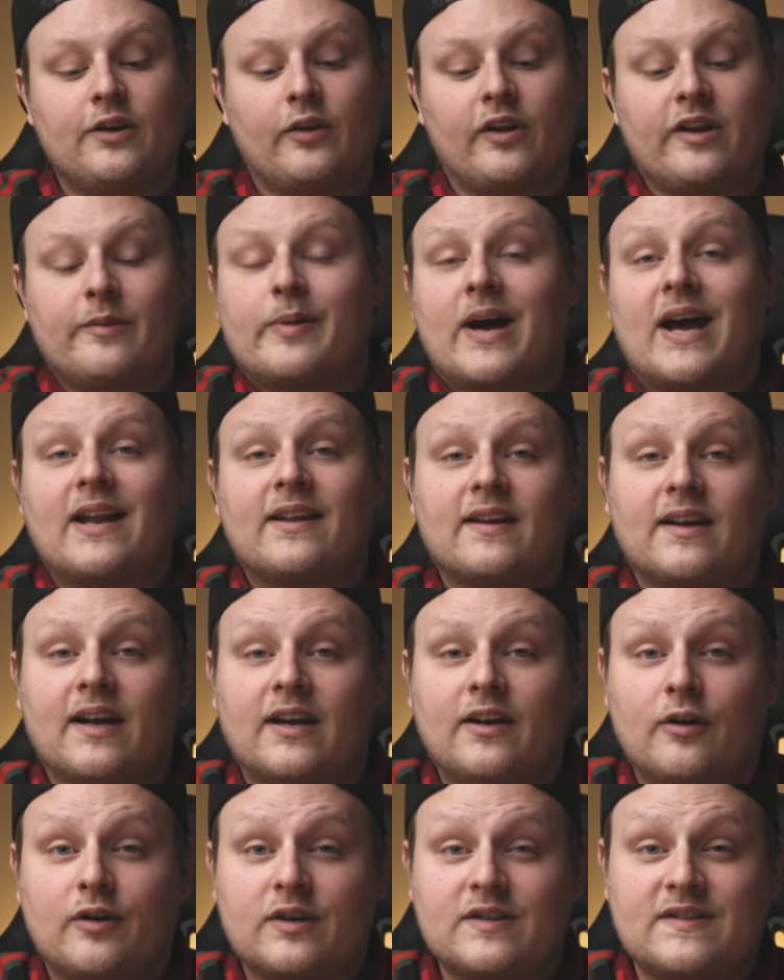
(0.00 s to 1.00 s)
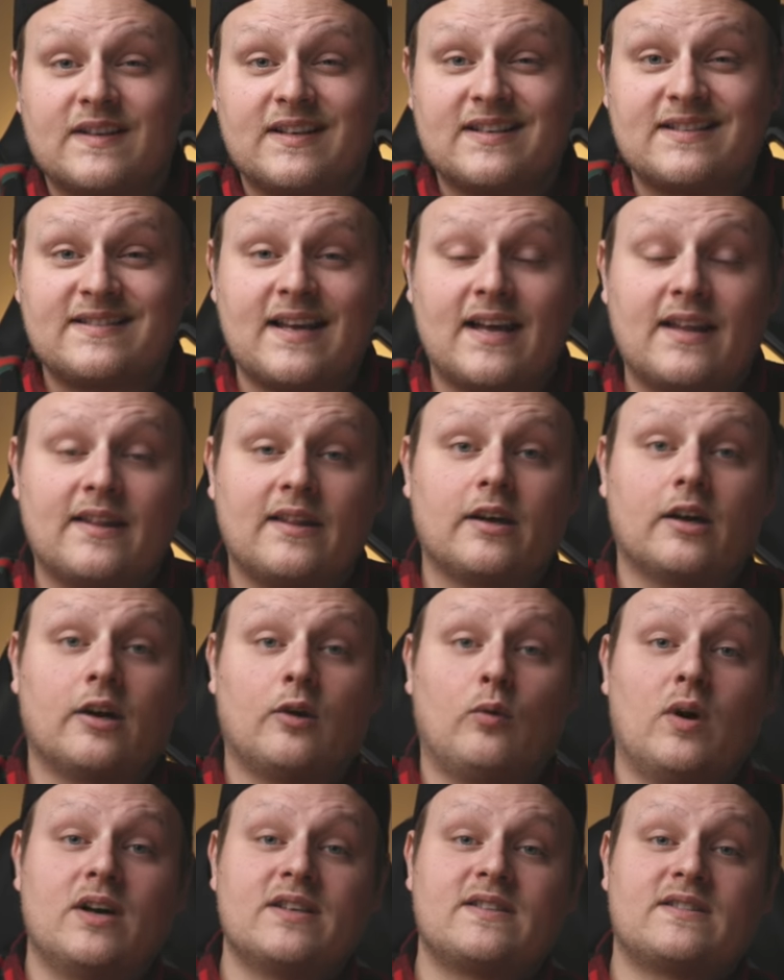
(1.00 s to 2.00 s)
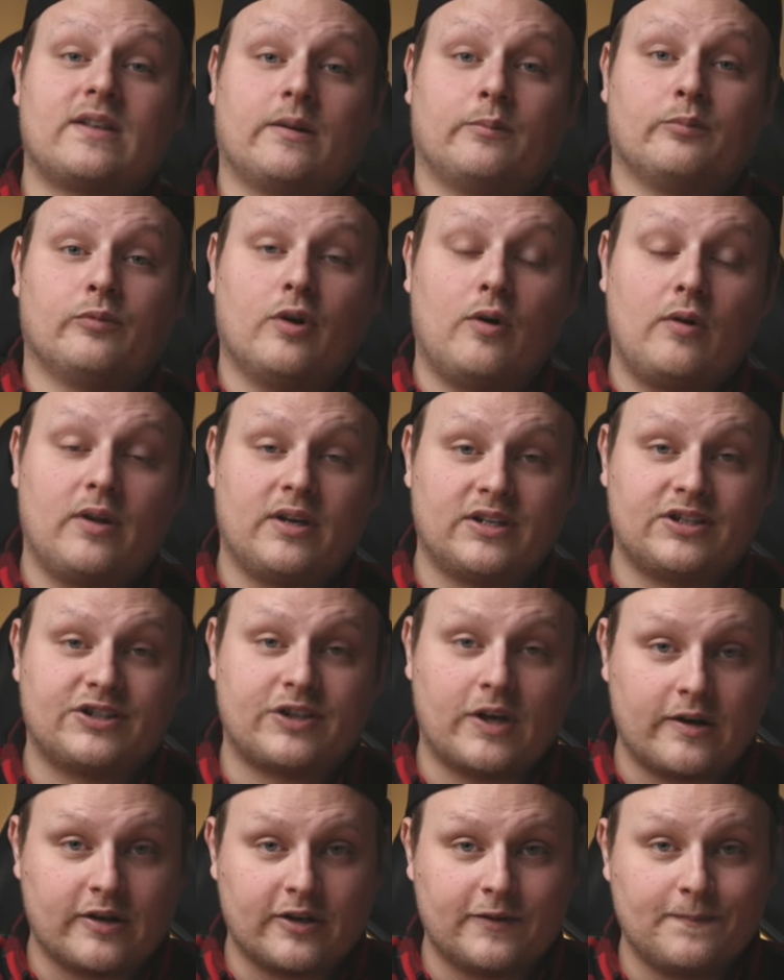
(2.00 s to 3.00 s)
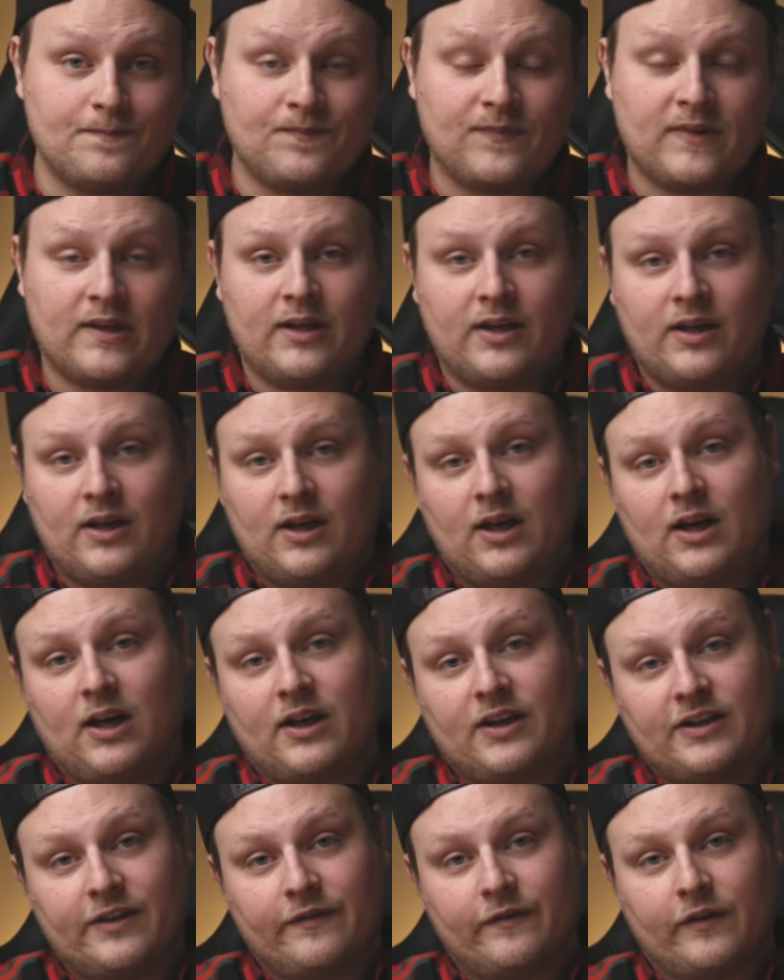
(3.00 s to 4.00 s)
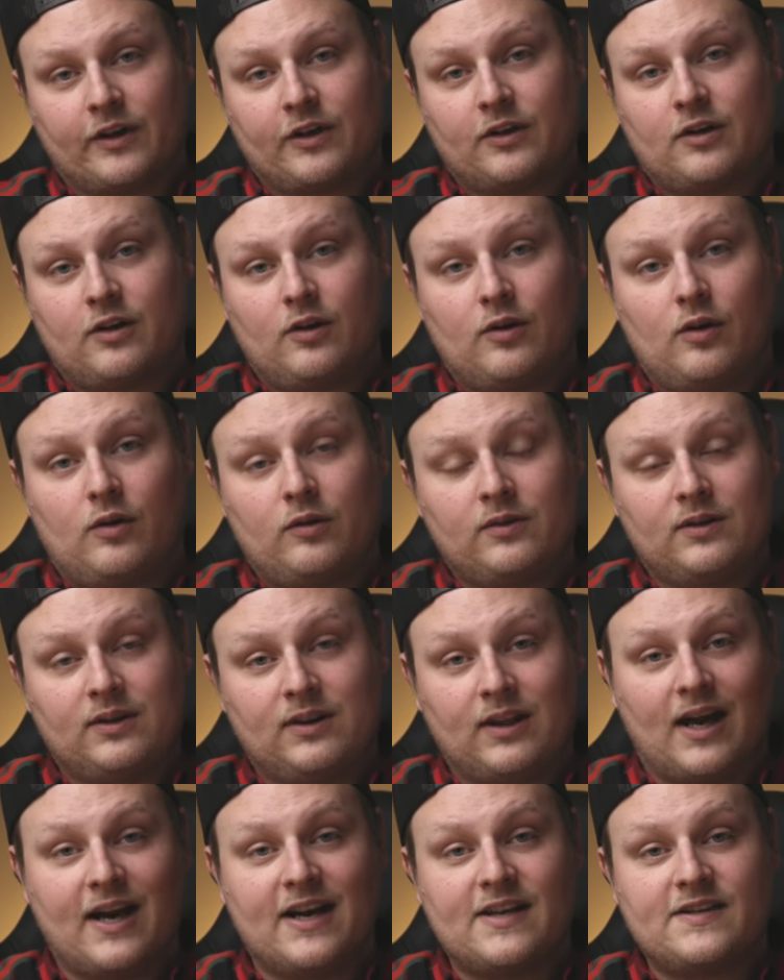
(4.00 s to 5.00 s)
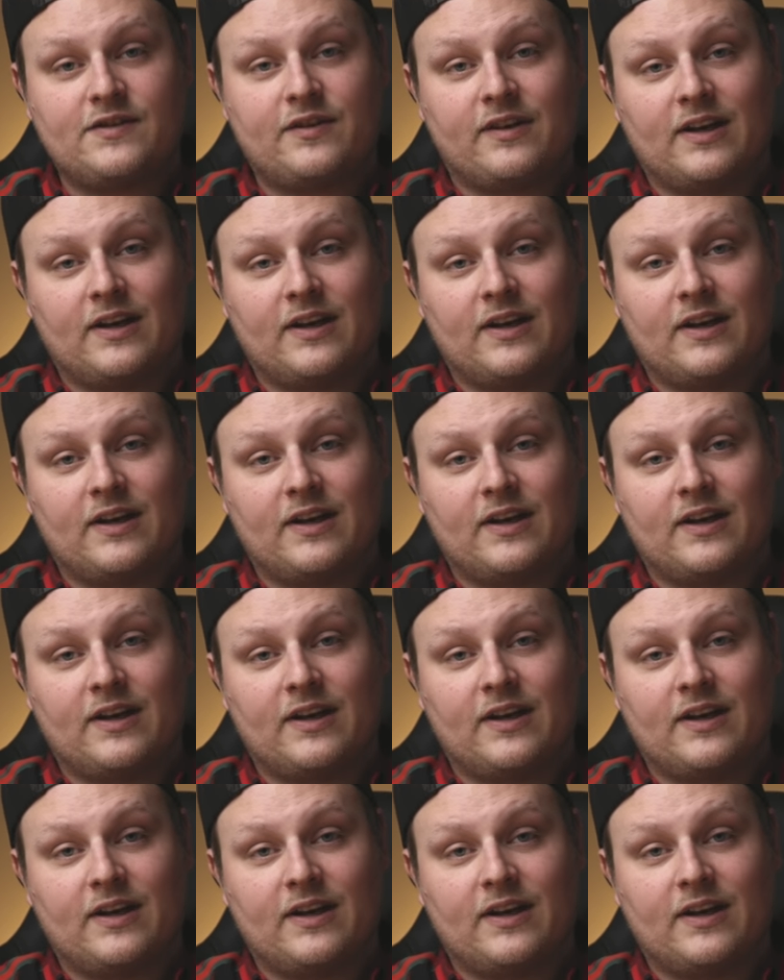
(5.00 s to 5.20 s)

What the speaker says: The only bad thing I noticed is that there was some rolling shutter in the vertical lines.